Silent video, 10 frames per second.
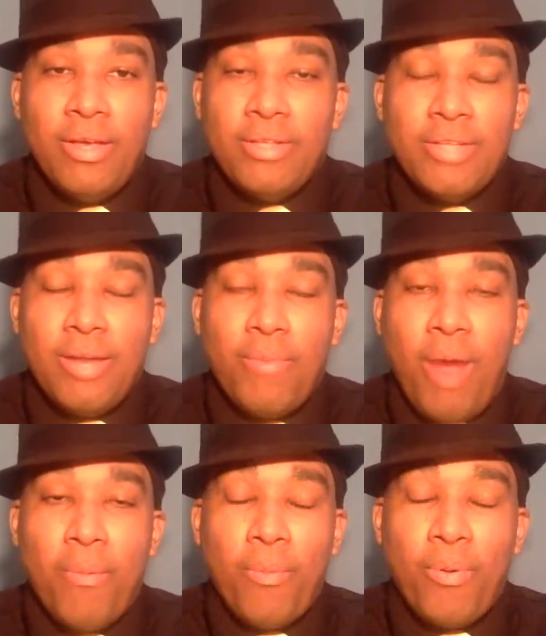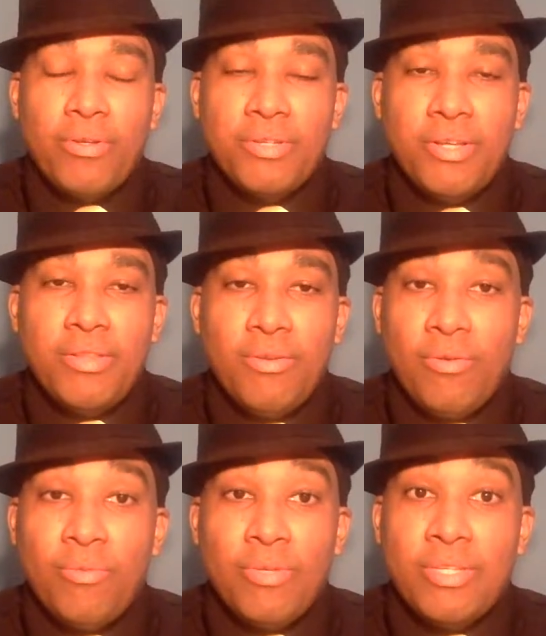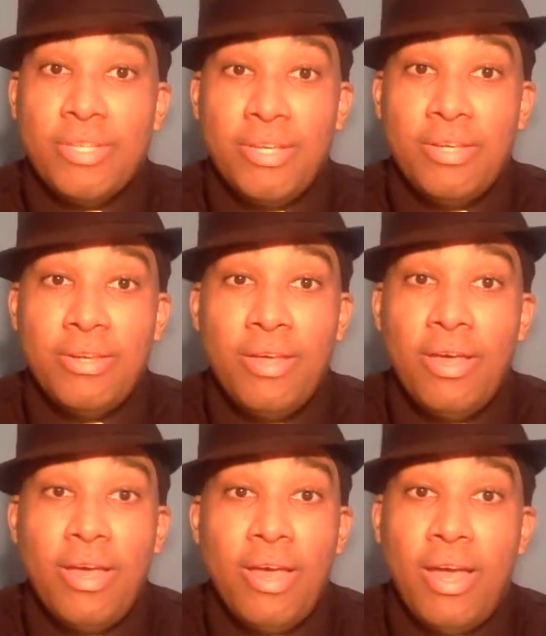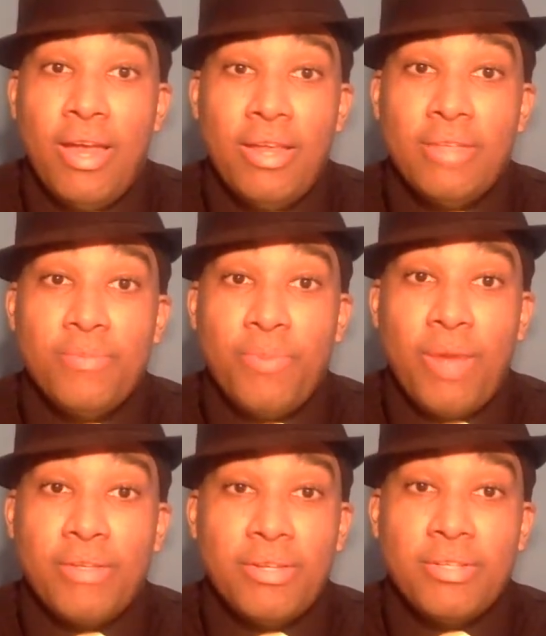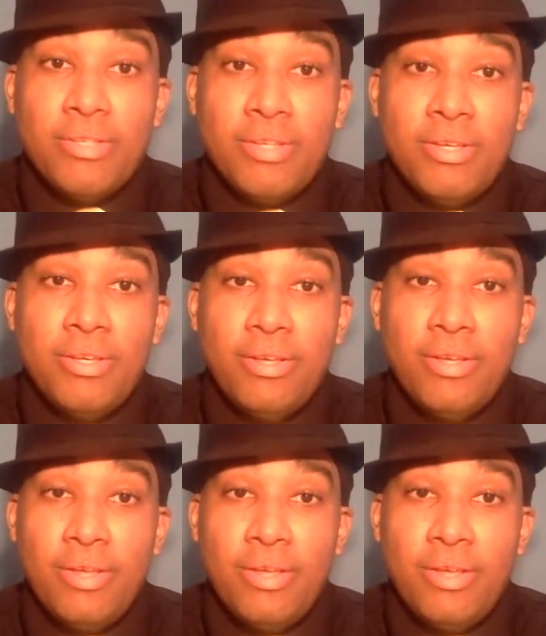He's not a proper president either, as we've seen in his presidency.